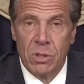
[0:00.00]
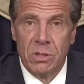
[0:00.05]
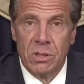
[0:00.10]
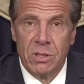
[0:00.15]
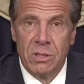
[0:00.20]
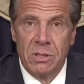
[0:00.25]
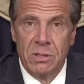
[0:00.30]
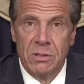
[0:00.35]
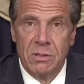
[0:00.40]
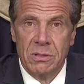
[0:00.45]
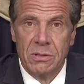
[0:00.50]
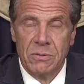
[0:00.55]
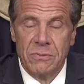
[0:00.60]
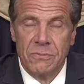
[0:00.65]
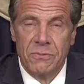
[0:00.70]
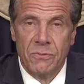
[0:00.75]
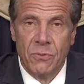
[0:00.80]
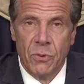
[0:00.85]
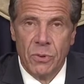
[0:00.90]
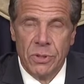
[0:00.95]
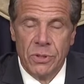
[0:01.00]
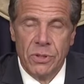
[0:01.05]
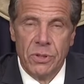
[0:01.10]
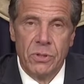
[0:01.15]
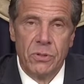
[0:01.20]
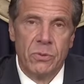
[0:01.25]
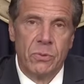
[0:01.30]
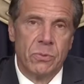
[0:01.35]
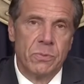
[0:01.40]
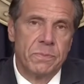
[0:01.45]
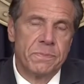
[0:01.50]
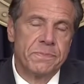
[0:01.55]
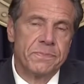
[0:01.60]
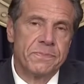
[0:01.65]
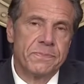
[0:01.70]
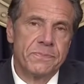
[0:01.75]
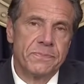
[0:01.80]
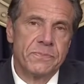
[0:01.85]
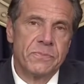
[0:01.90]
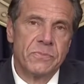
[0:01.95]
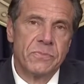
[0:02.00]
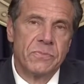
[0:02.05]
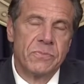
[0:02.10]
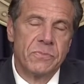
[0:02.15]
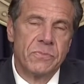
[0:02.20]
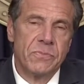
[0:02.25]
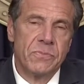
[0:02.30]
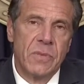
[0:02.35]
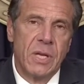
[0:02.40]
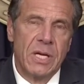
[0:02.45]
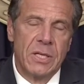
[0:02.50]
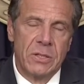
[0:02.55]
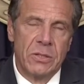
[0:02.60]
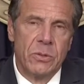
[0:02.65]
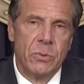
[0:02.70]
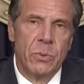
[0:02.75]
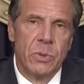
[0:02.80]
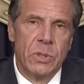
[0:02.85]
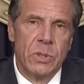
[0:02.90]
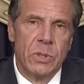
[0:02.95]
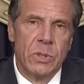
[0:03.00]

of politics since the early 80s.